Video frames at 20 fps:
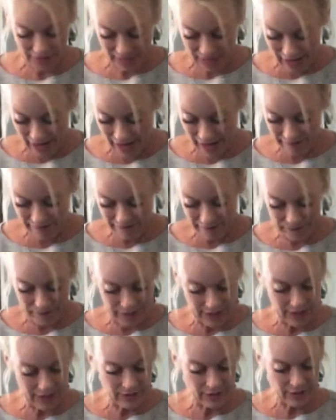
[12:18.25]
And I've
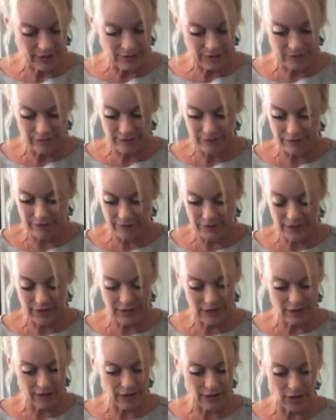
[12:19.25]
been
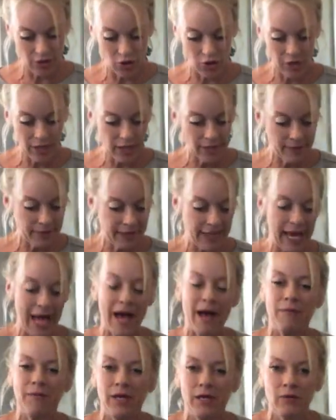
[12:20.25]
incredibly
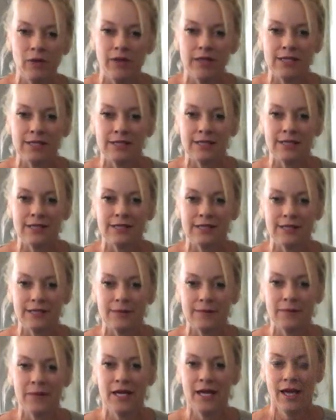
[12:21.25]
happy with this
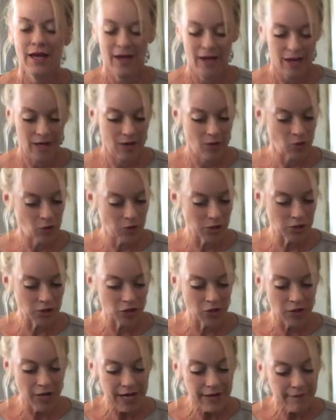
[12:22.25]
system. It works
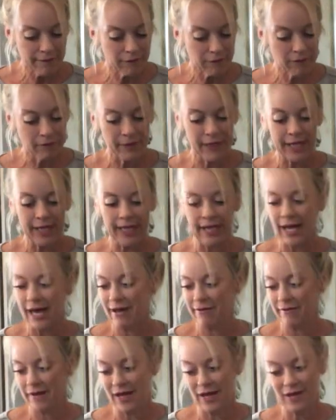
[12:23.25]
great for me.
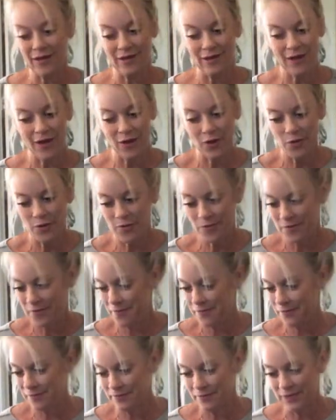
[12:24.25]
I've had no
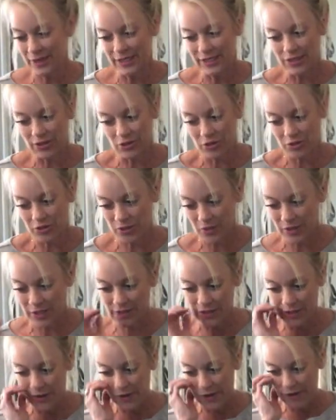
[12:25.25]
blisters
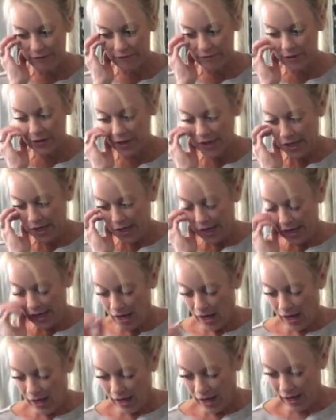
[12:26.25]
whatsoever.
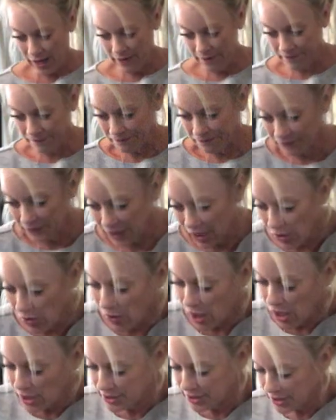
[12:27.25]

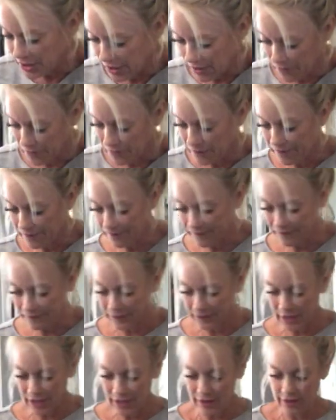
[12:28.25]
Also,
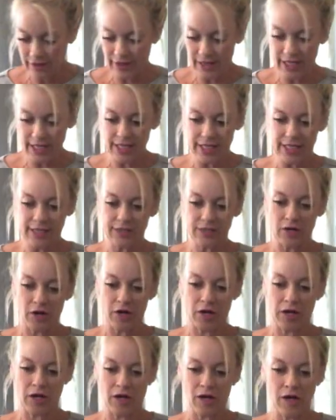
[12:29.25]
these
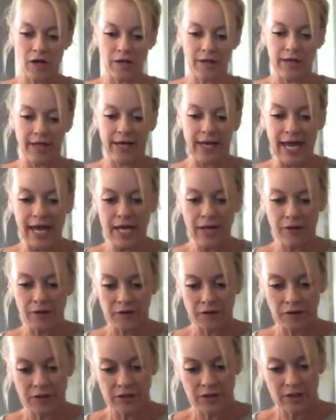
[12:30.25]
are called
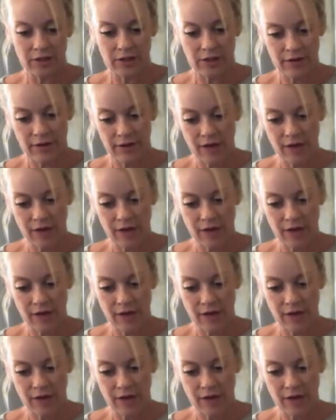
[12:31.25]
gaiters.